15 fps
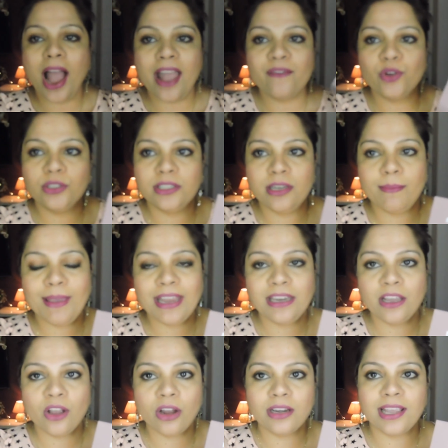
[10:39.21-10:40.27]
I was
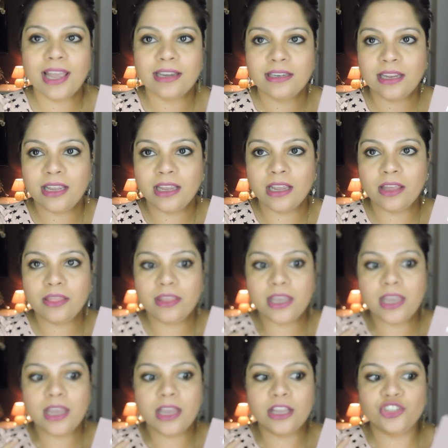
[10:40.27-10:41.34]
debating on getting
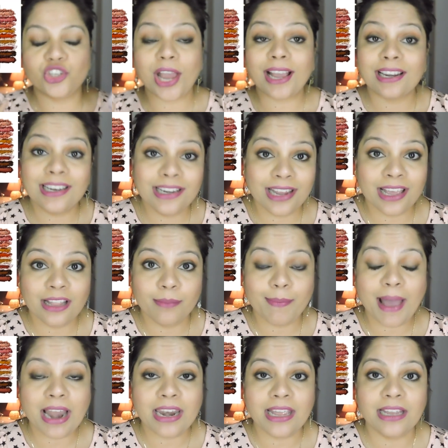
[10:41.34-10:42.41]
the Jaclyn Hill
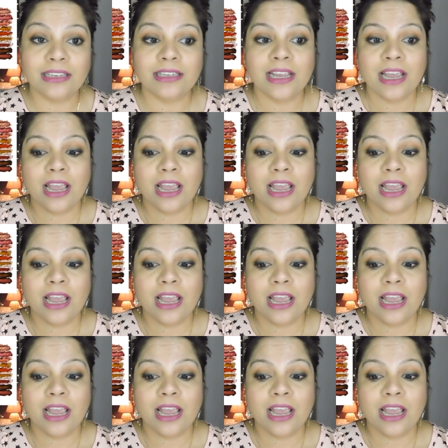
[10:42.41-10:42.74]
palette.